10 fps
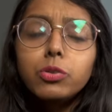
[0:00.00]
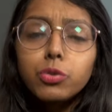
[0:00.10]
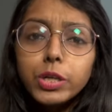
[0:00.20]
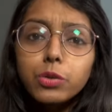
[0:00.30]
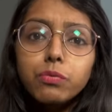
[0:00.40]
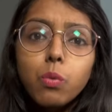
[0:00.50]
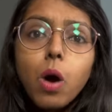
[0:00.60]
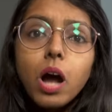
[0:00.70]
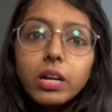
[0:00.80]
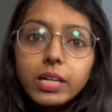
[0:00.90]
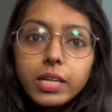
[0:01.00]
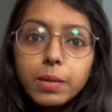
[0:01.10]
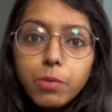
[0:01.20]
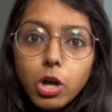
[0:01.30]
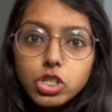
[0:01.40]
3 to 400-day
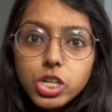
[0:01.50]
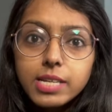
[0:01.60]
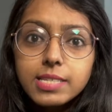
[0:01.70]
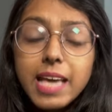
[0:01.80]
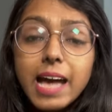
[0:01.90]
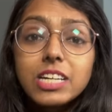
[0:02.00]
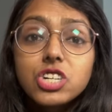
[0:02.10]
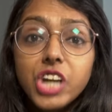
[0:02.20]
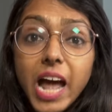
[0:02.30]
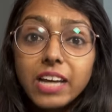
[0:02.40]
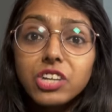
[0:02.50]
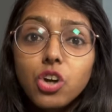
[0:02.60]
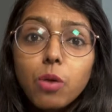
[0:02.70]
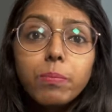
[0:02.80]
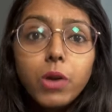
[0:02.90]
projects and track
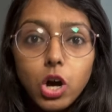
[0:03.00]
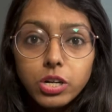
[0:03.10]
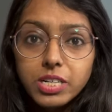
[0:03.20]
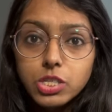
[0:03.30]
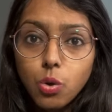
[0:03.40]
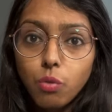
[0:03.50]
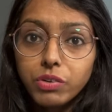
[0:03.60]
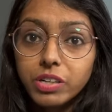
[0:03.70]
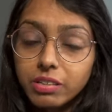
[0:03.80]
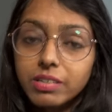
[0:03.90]
your progress over here.